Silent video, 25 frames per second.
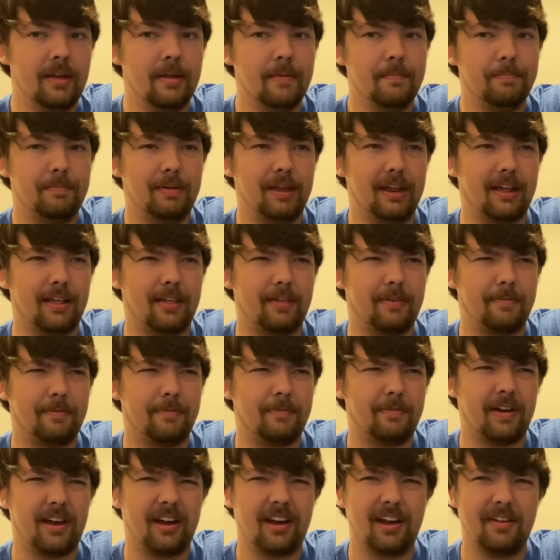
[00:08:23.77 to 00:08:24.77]

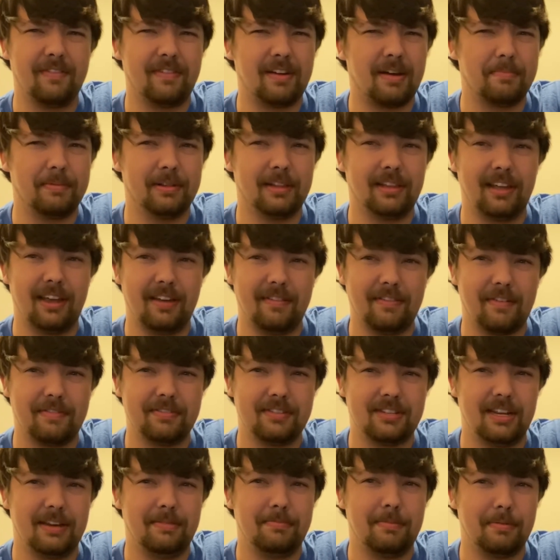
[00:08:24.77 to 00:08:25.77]
PS5. I believe I've
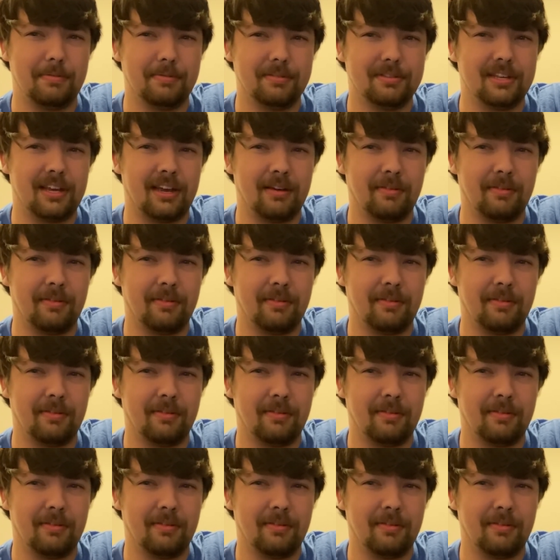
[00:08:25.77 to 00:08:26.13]
seen people say